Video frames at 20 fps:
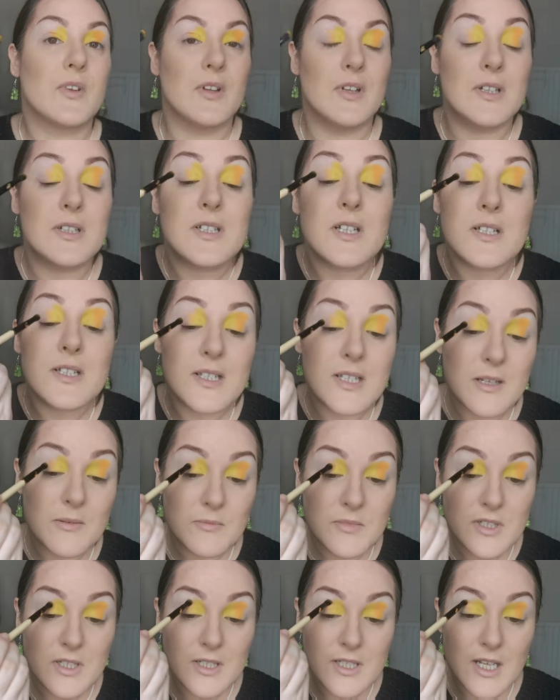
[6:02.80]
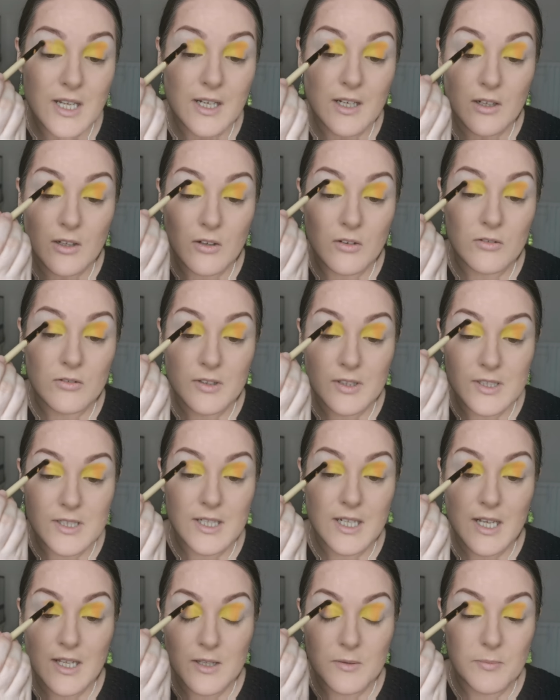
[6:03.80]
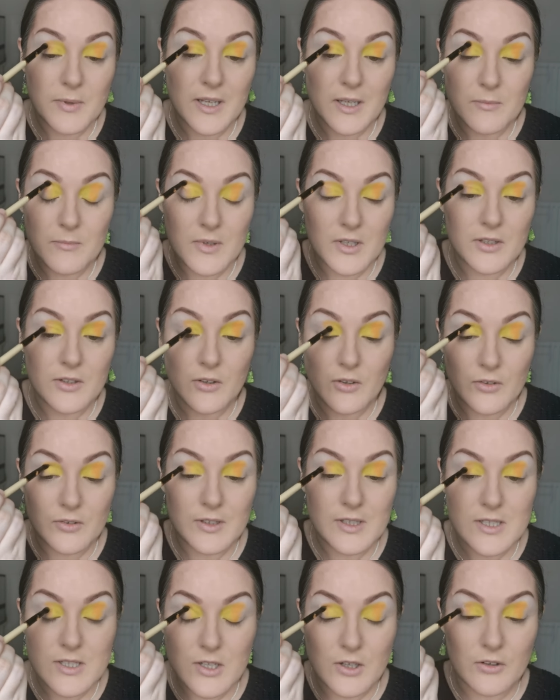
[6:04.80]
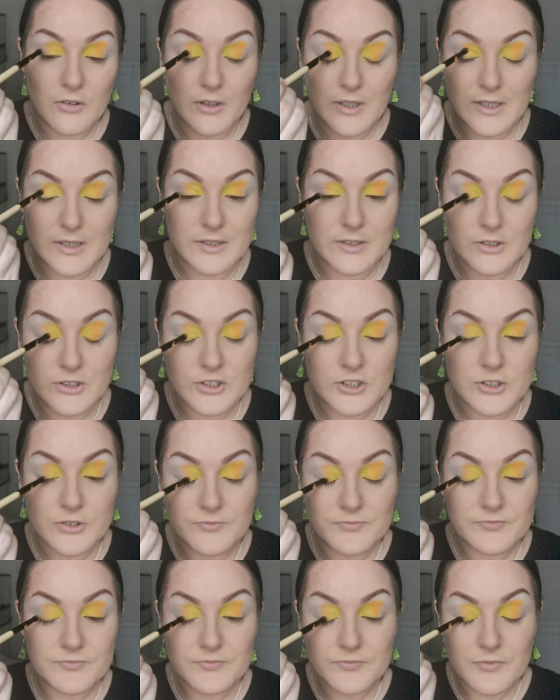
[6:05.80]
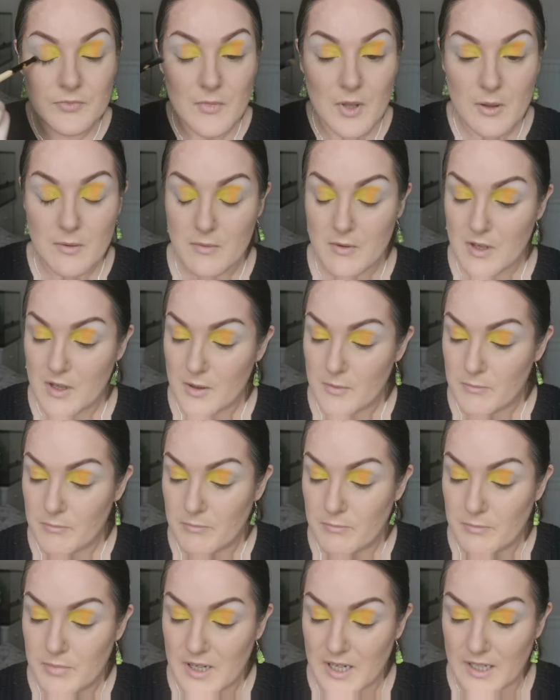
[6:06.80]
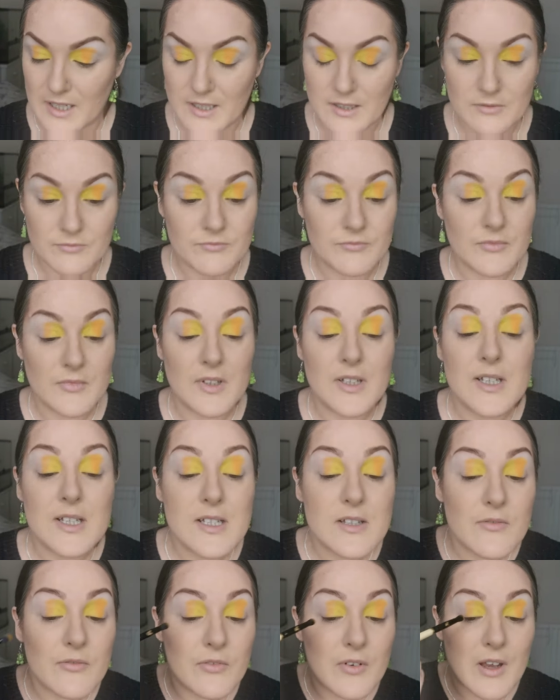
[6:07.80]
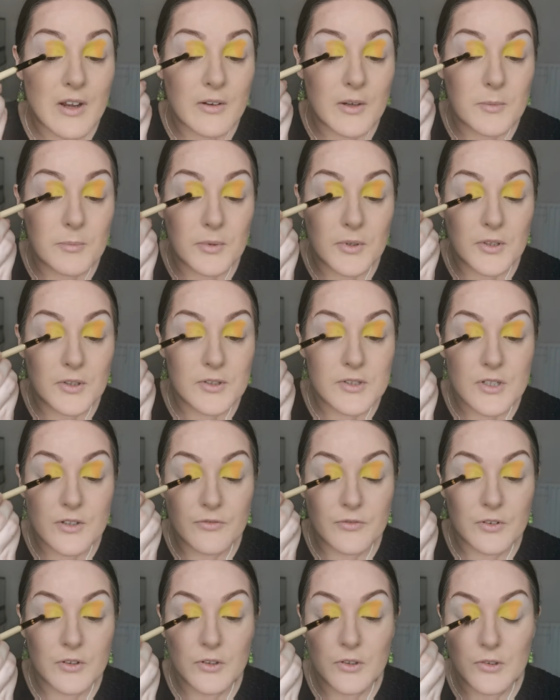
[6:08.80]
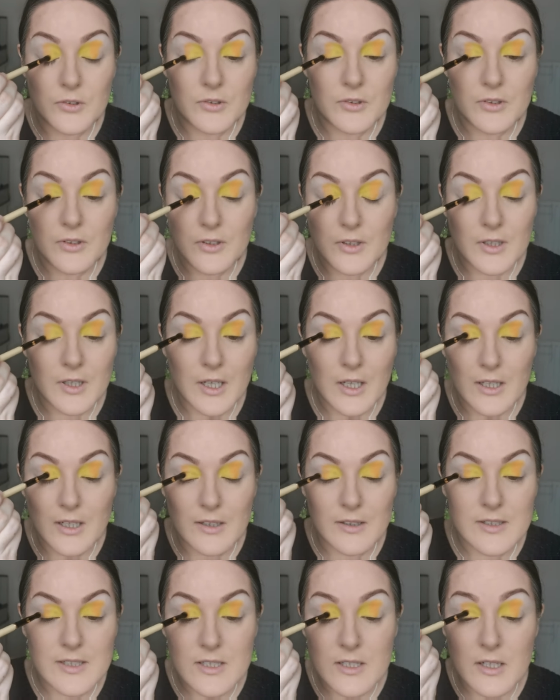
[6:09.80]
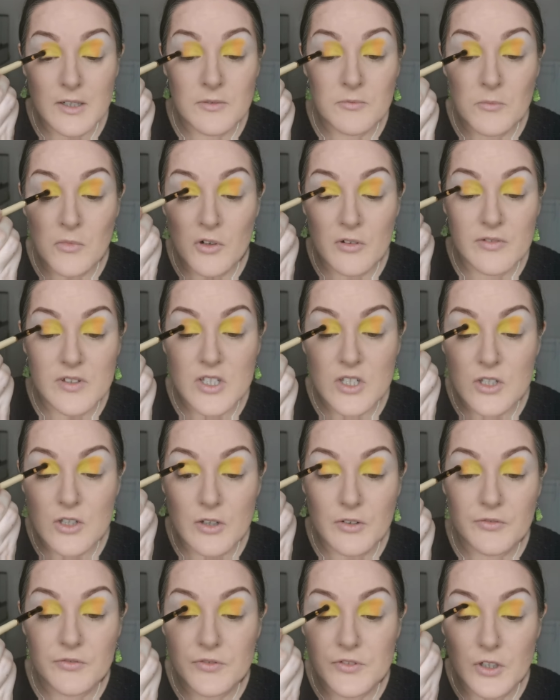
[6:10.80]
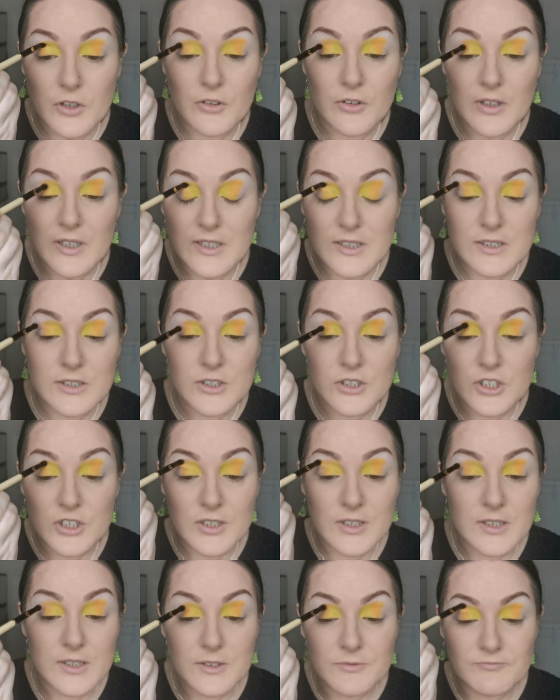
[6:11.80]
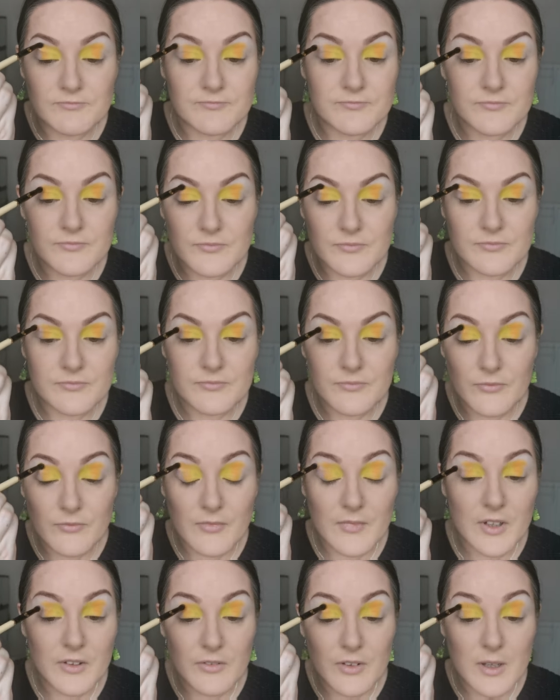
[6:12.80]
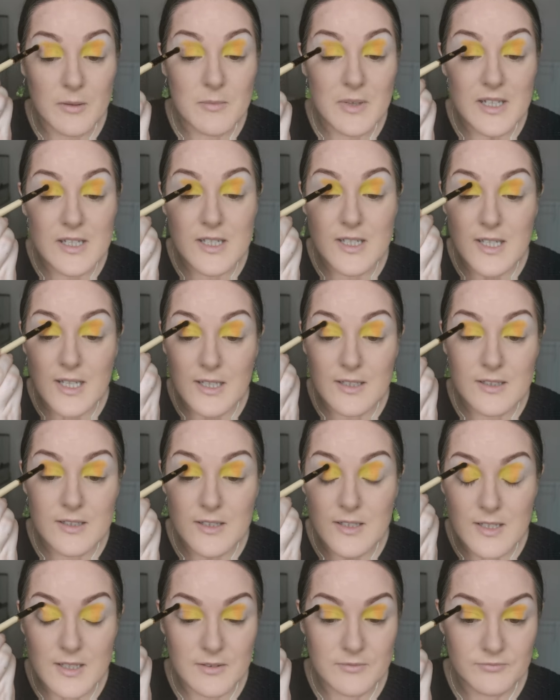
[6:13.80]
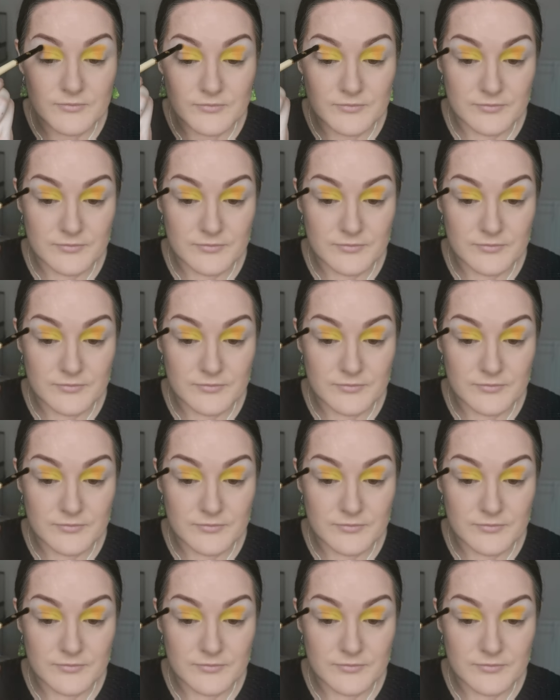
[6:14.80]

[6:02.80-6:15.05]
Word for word: It does seem to take longer to get the pigment on this orange, but it is a very beautiful colour. It's kind of more of a soft orange, if that makes sense.